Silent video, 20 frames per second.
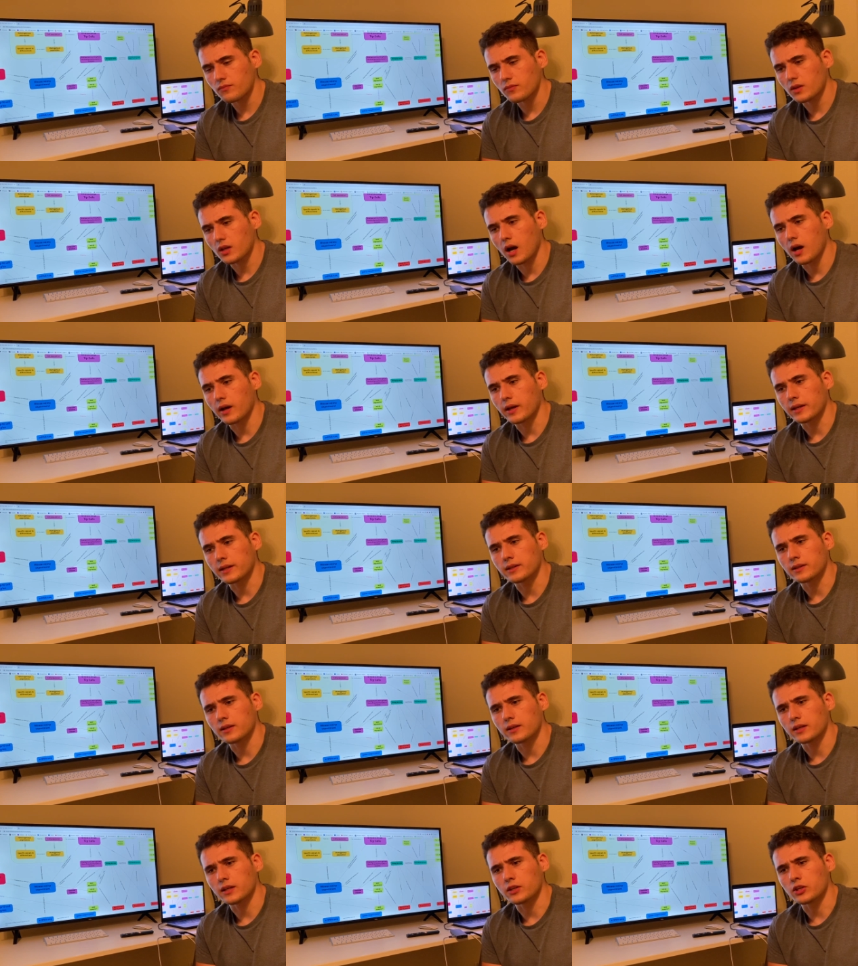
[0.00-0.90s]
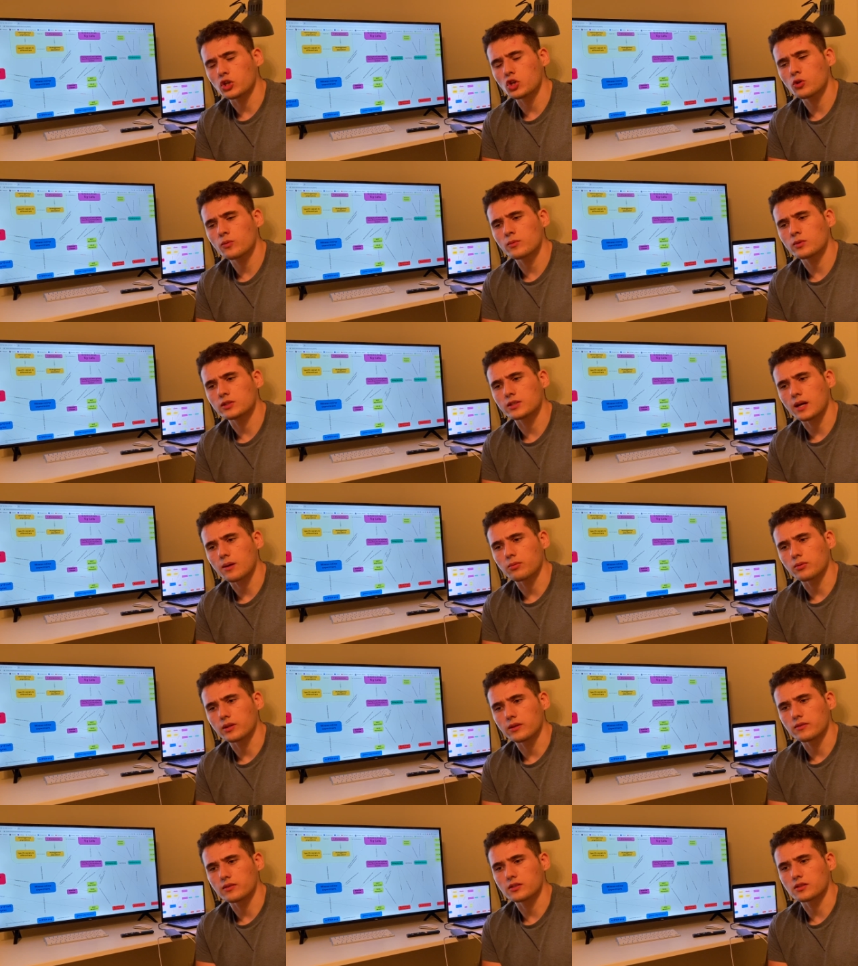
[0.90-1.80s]
In humans, I
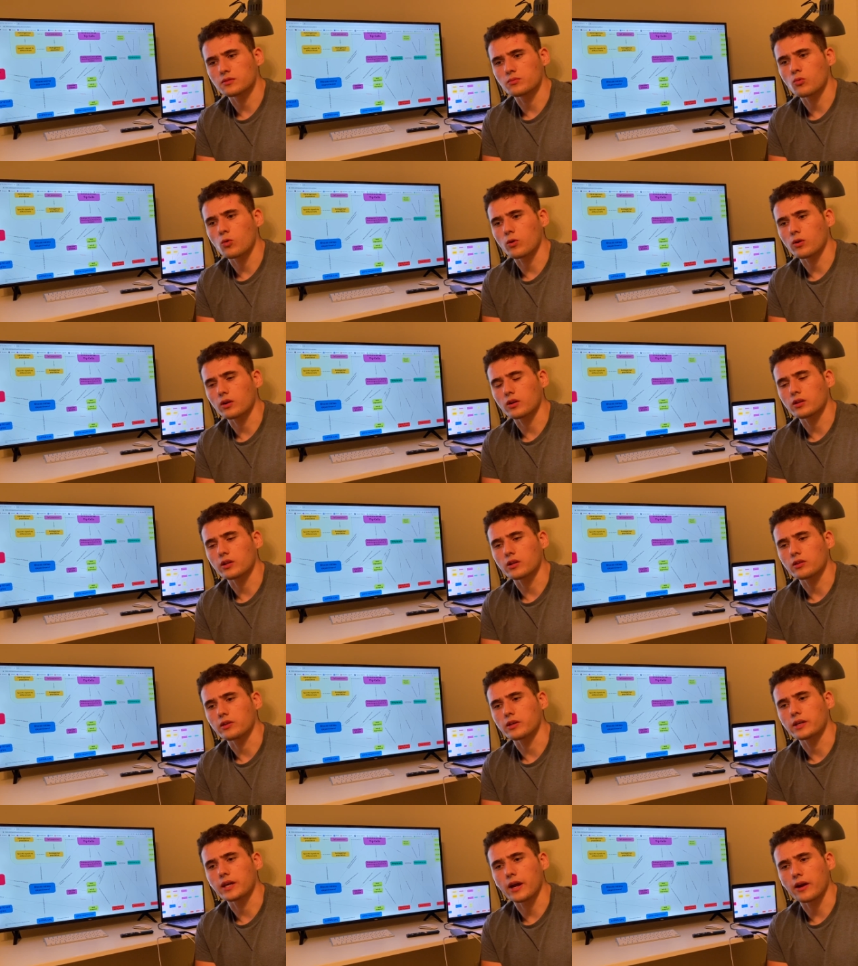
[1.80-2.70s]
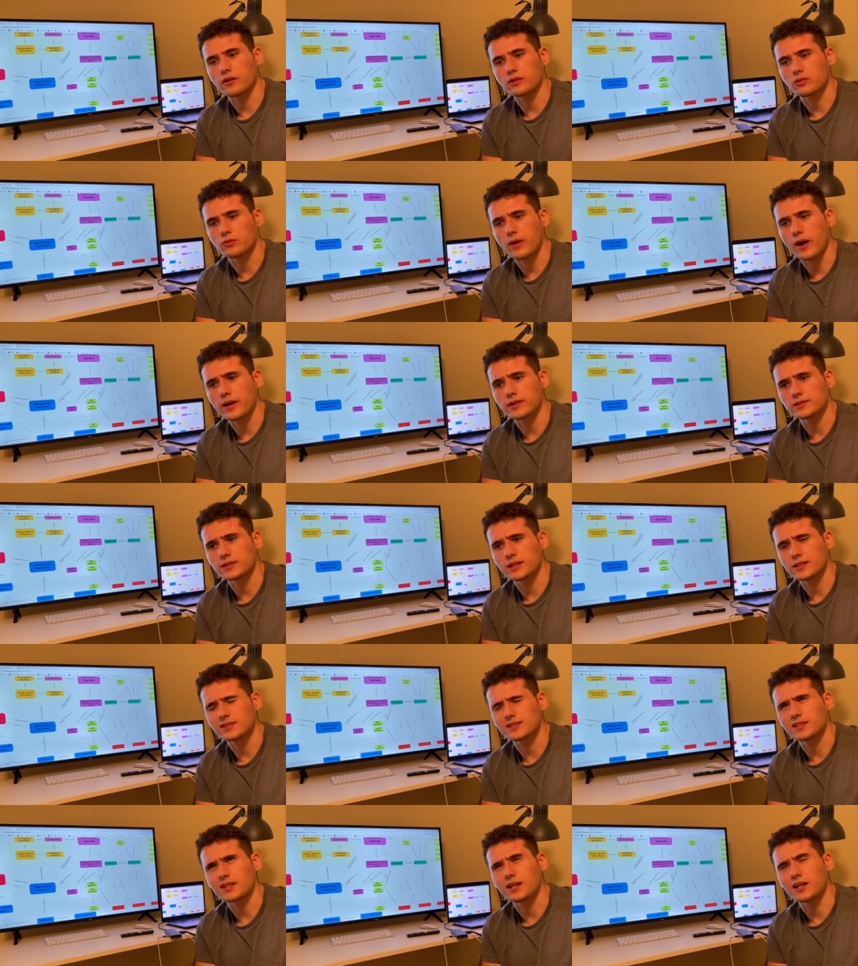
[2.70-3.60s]
believe this is more clearly characterized
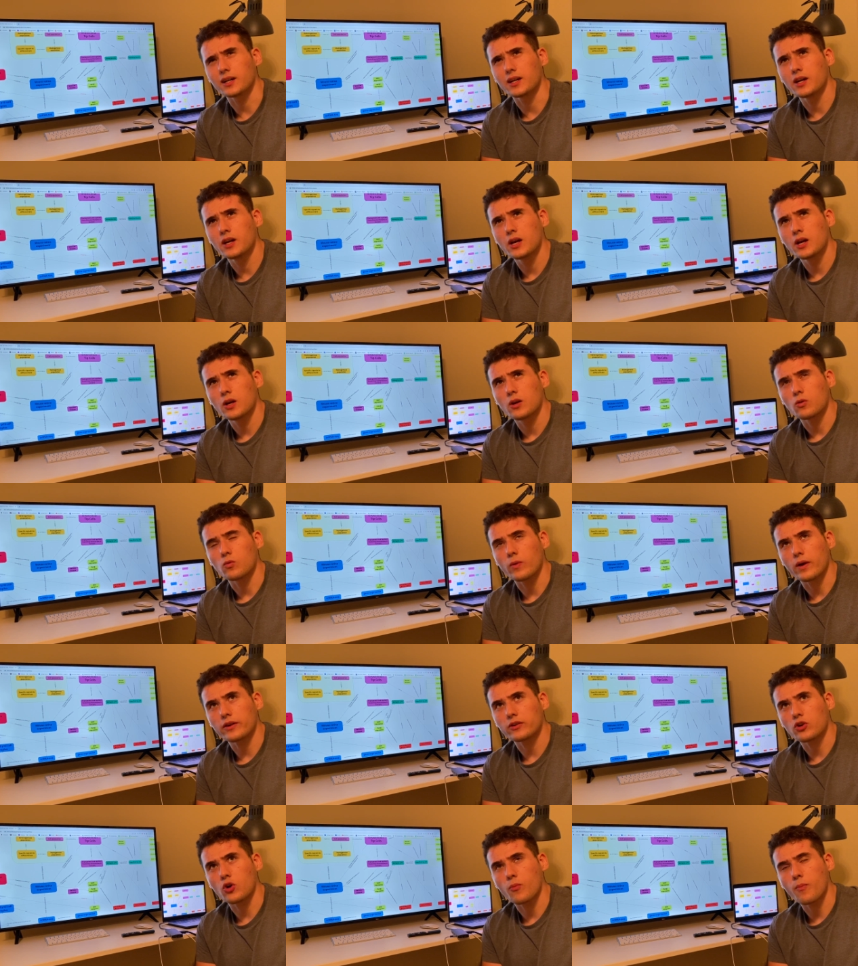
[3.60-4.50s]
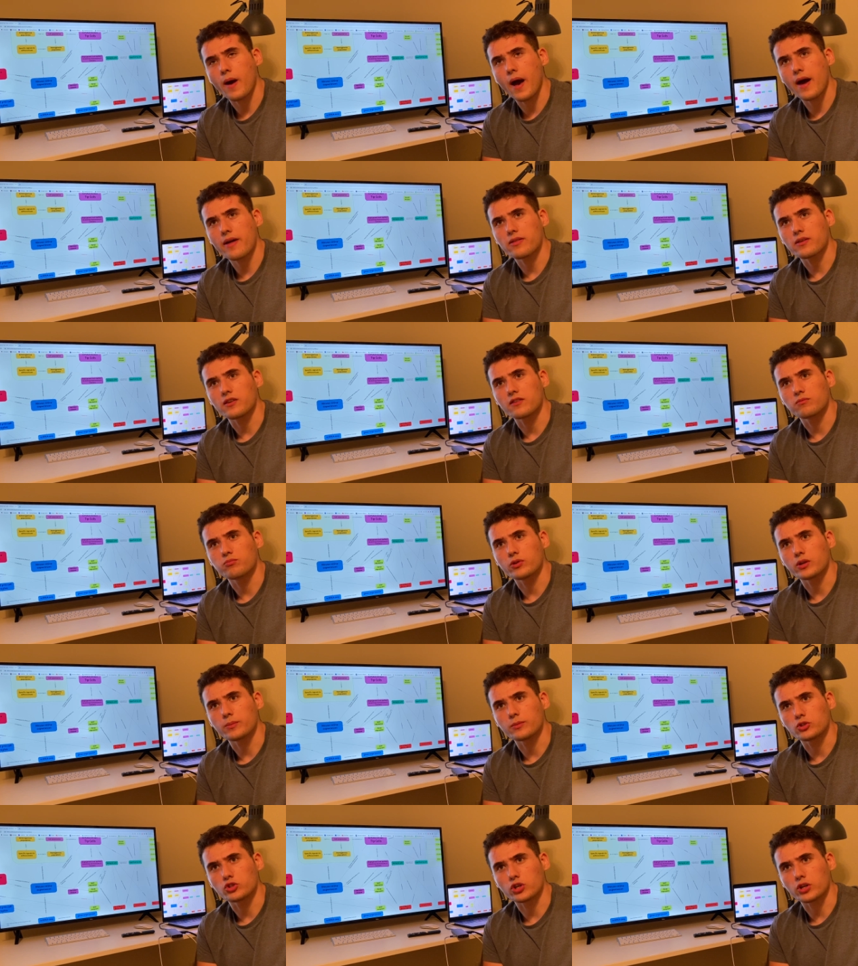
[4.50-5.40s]
as retinopathy of
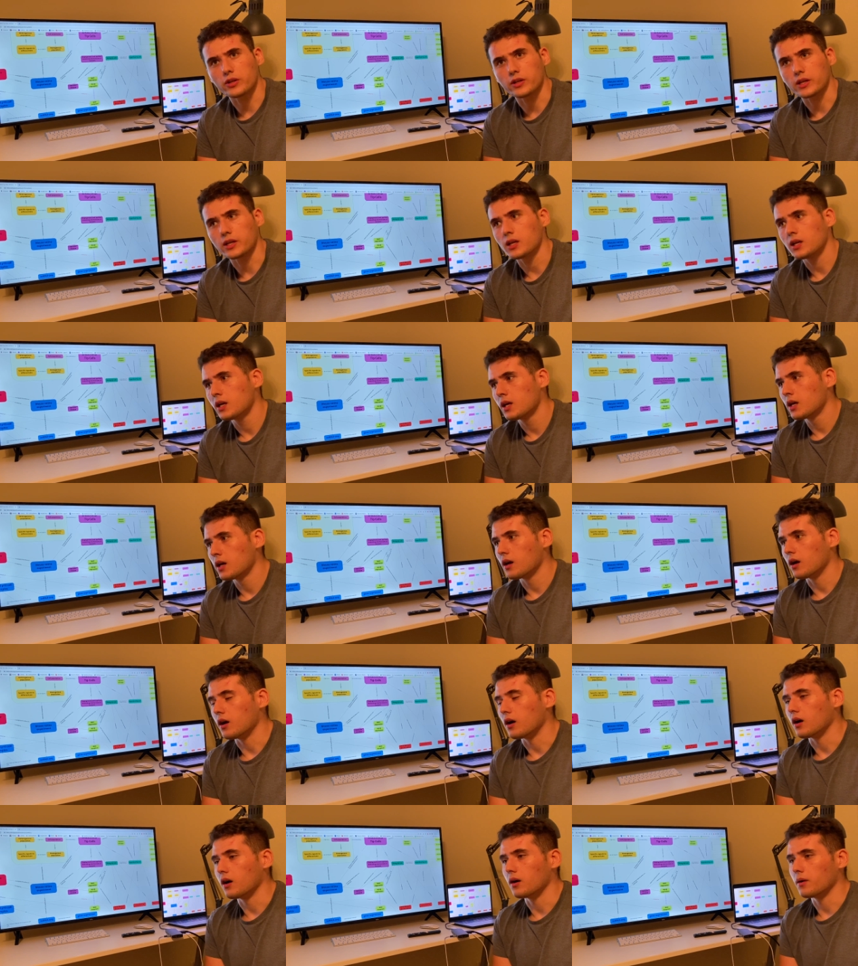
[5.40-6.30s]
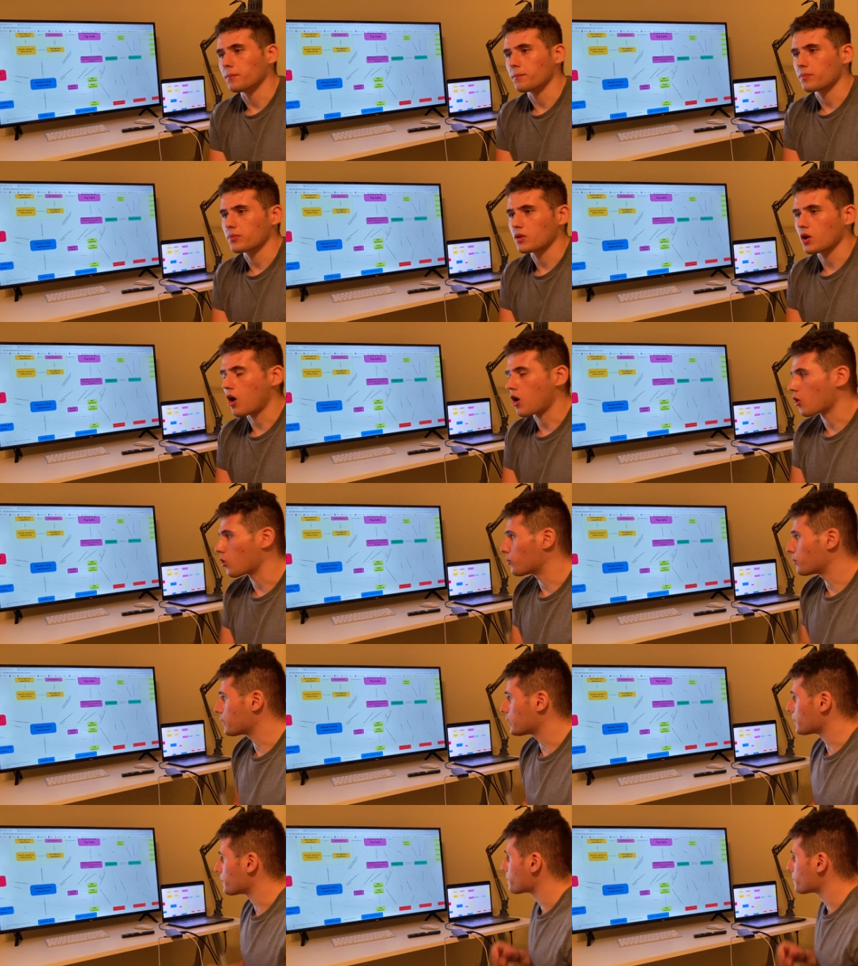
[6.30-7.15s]
prematurity, ROP.